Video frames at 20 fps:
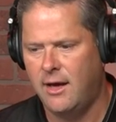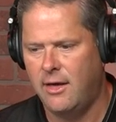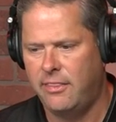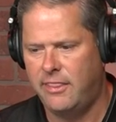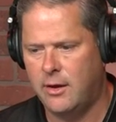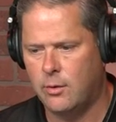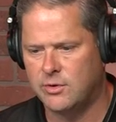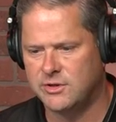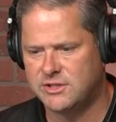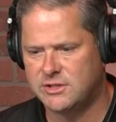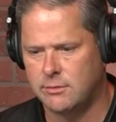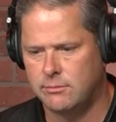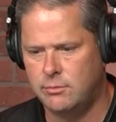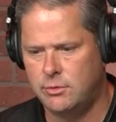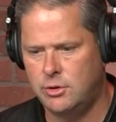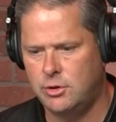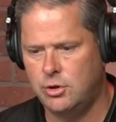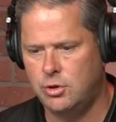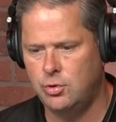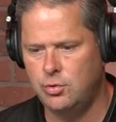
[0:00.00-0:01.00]
there was
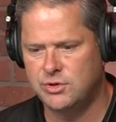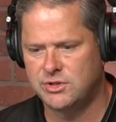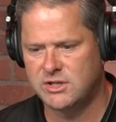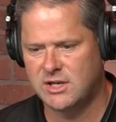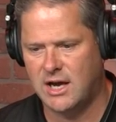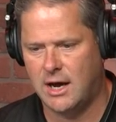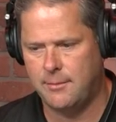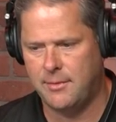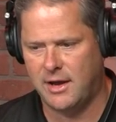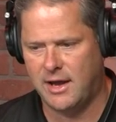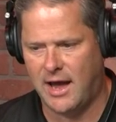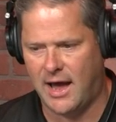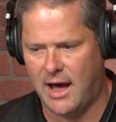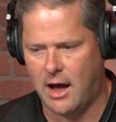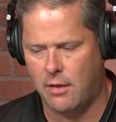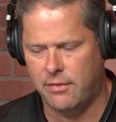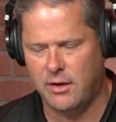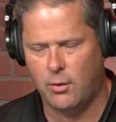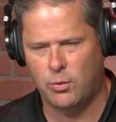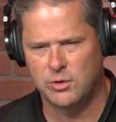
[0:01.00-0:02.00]
some news coming
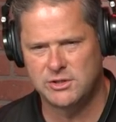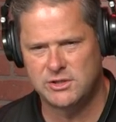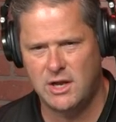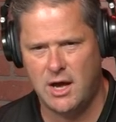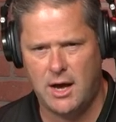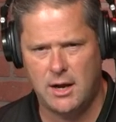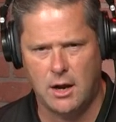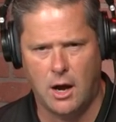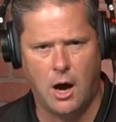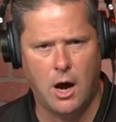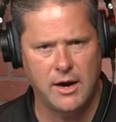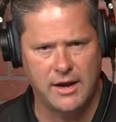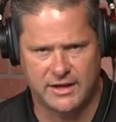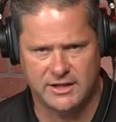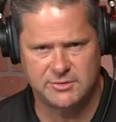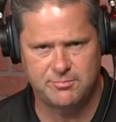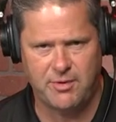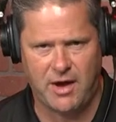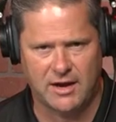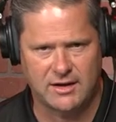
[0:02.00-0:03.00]
out that was not
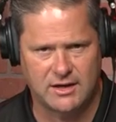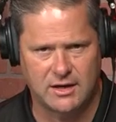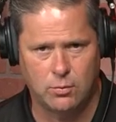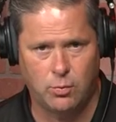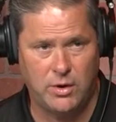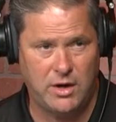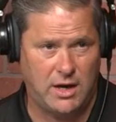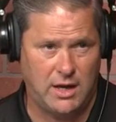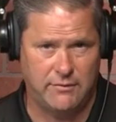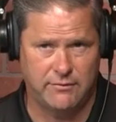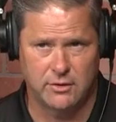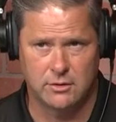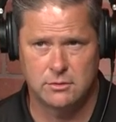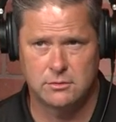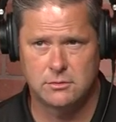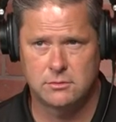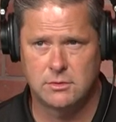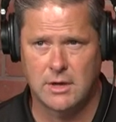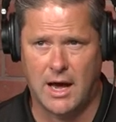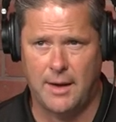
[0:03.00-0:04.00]
unexpected. We'd even,
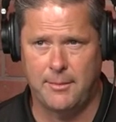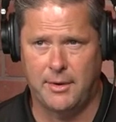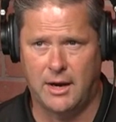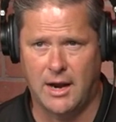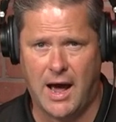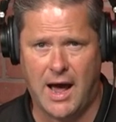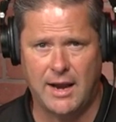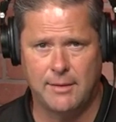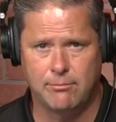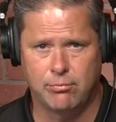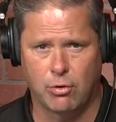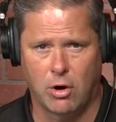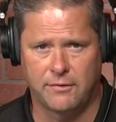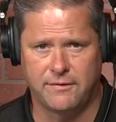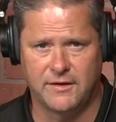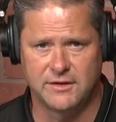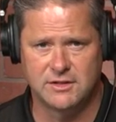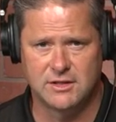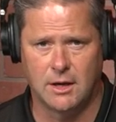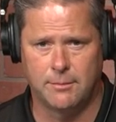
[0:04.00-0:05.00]
I mean, I would brought
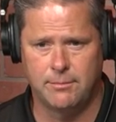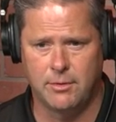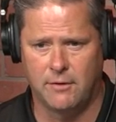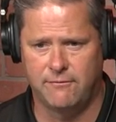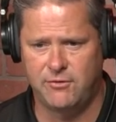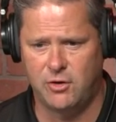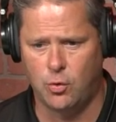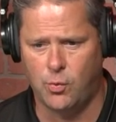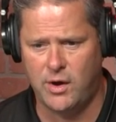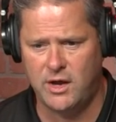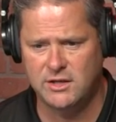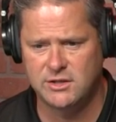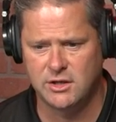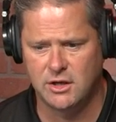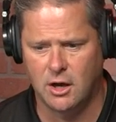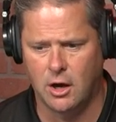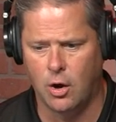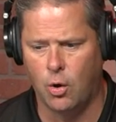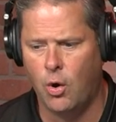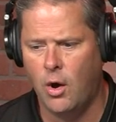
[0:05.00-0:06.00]
this up a few weeks
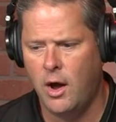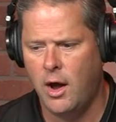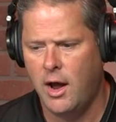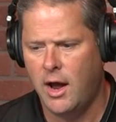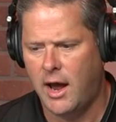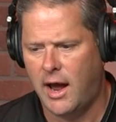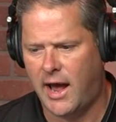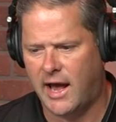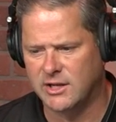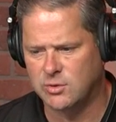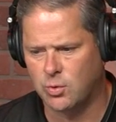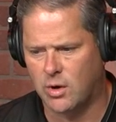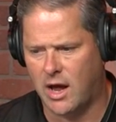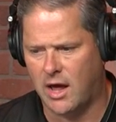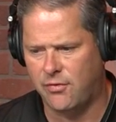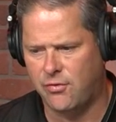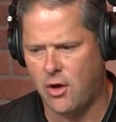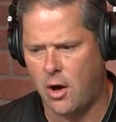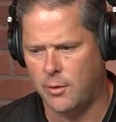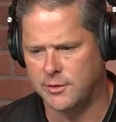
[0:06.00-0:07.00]
ago as what
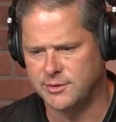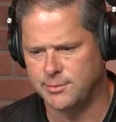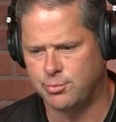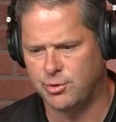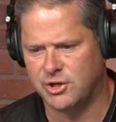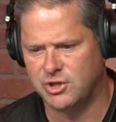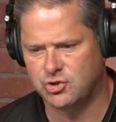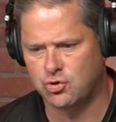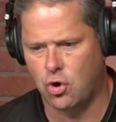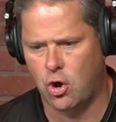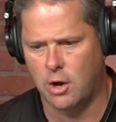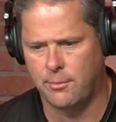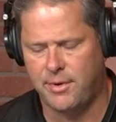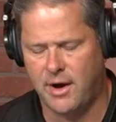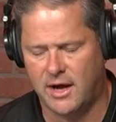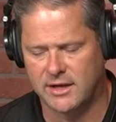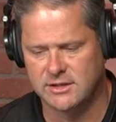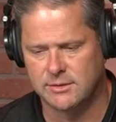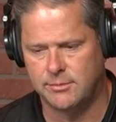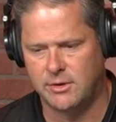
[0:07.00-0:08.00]
I thought was a pretty strong
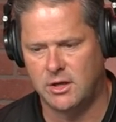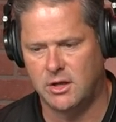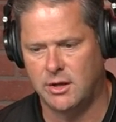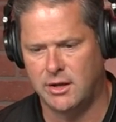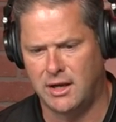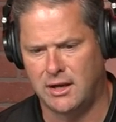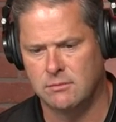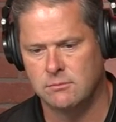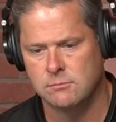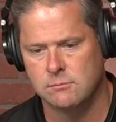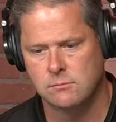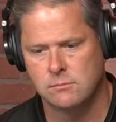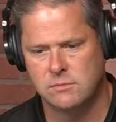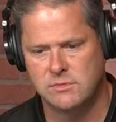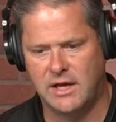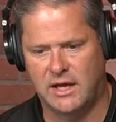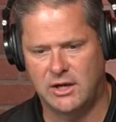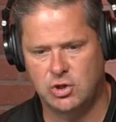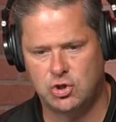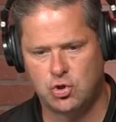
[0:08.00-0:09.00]
possibility.
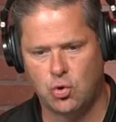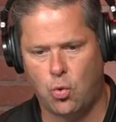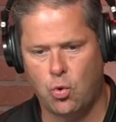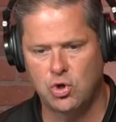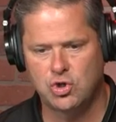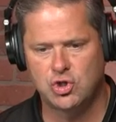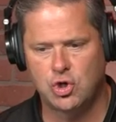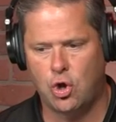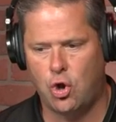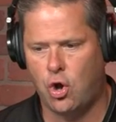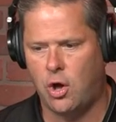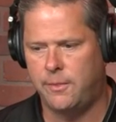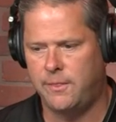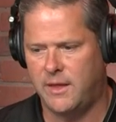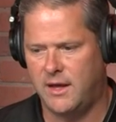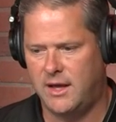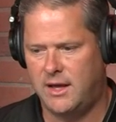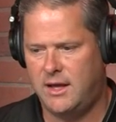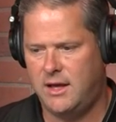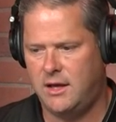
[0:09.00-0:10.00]
That Georgia, on
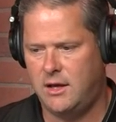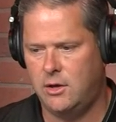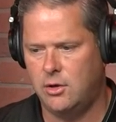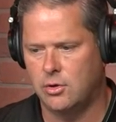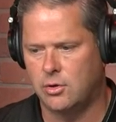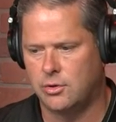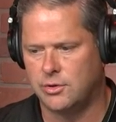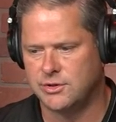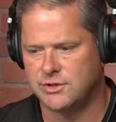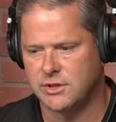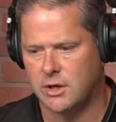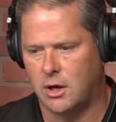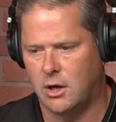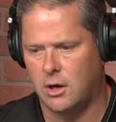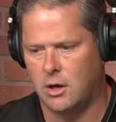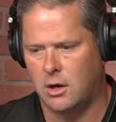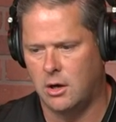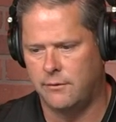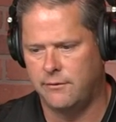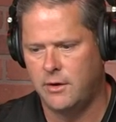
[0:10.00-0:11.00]
the heels
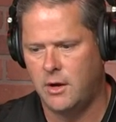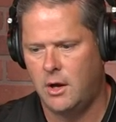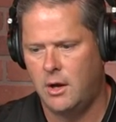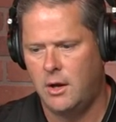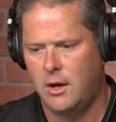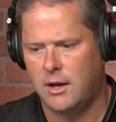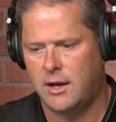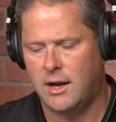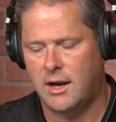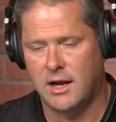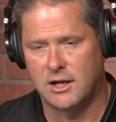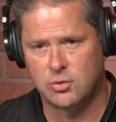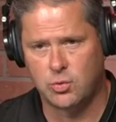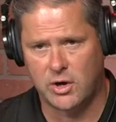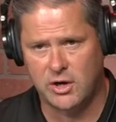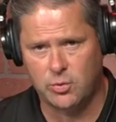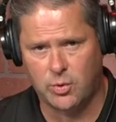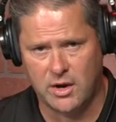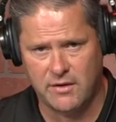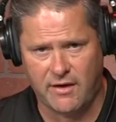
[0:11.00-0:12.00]
of getting a
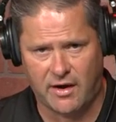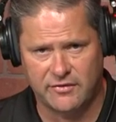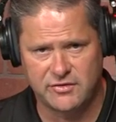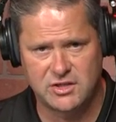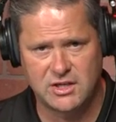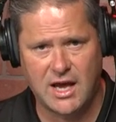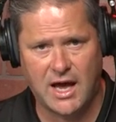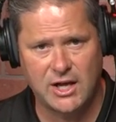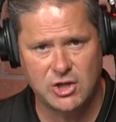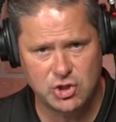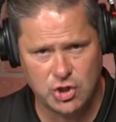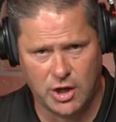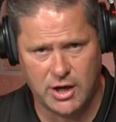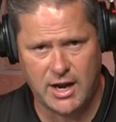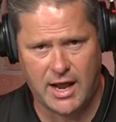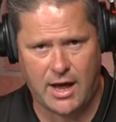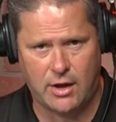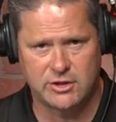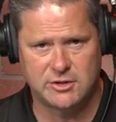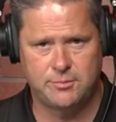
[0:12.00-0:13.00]
2025 schedule
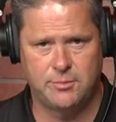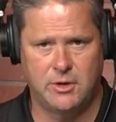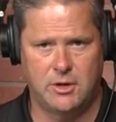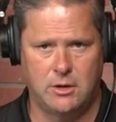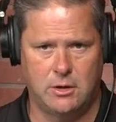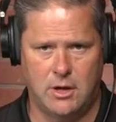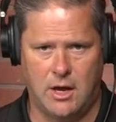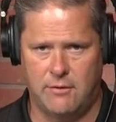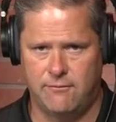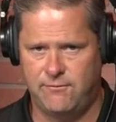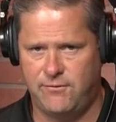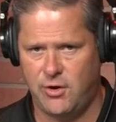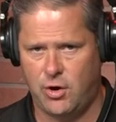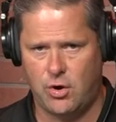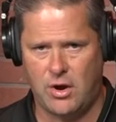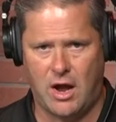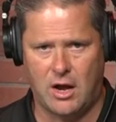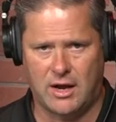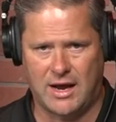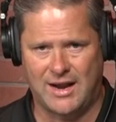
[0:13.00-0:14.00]
announcement and
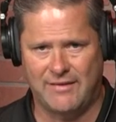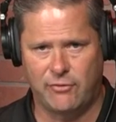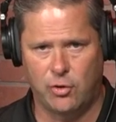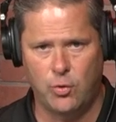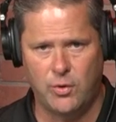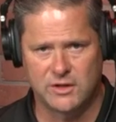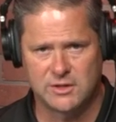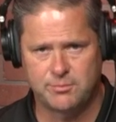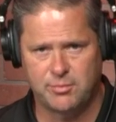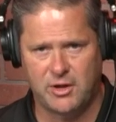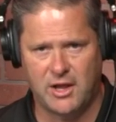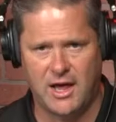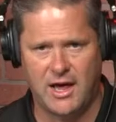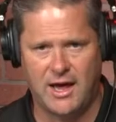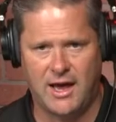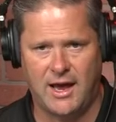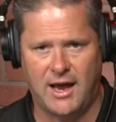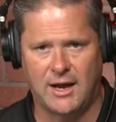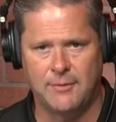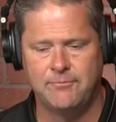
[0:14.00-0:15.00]
figuring out kind of who it's
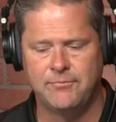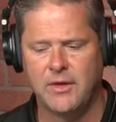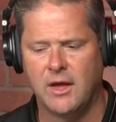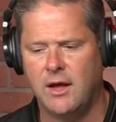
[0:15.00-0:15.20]
playing,